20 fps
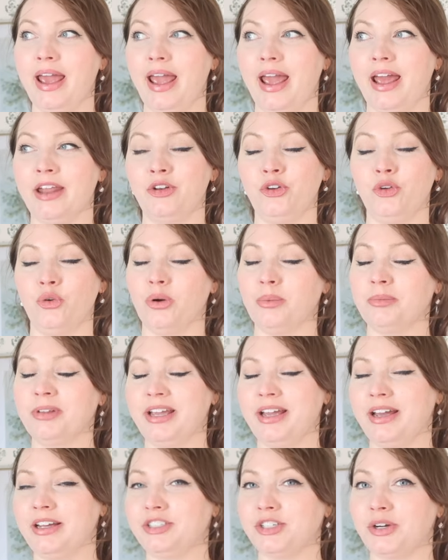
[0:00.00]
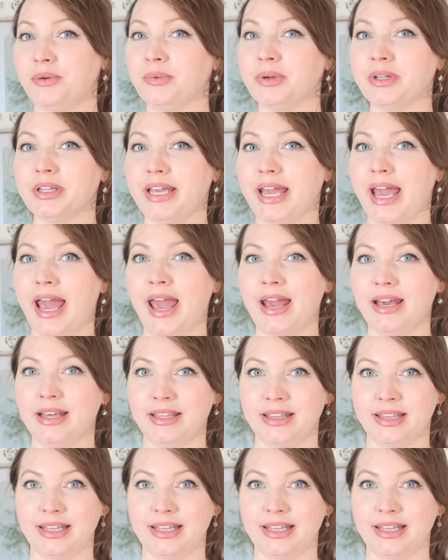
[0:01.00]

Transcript: And normally I don't really hang